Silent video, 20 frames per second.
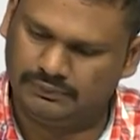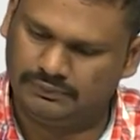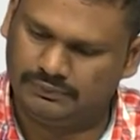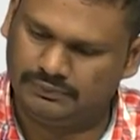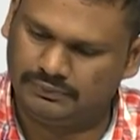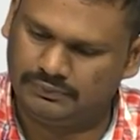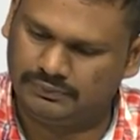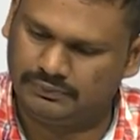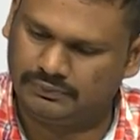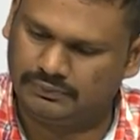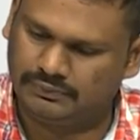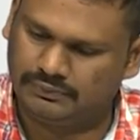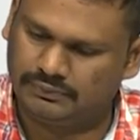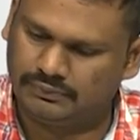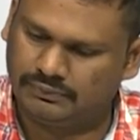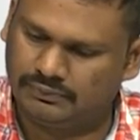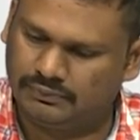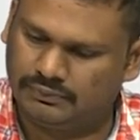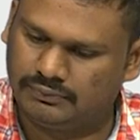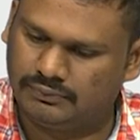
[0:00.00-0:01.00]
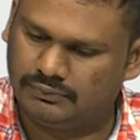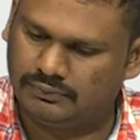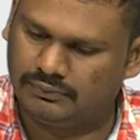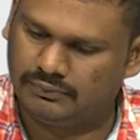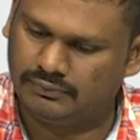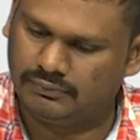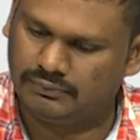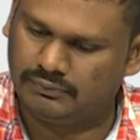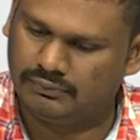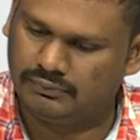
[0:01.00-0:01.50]

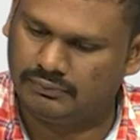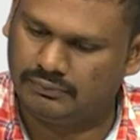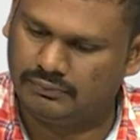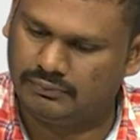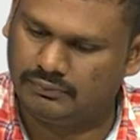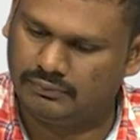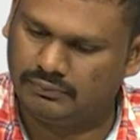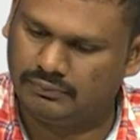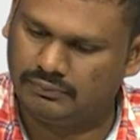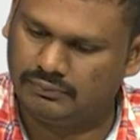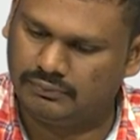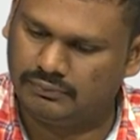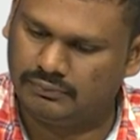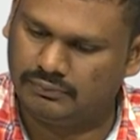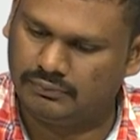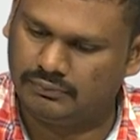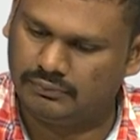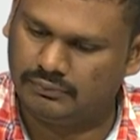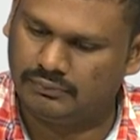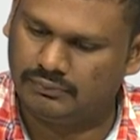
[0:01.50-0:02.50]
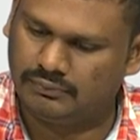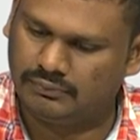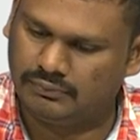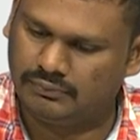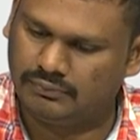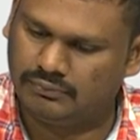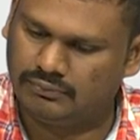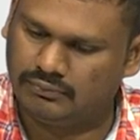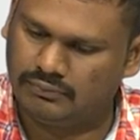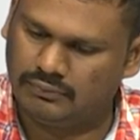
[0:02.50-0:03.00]
No one is speaking in this clip.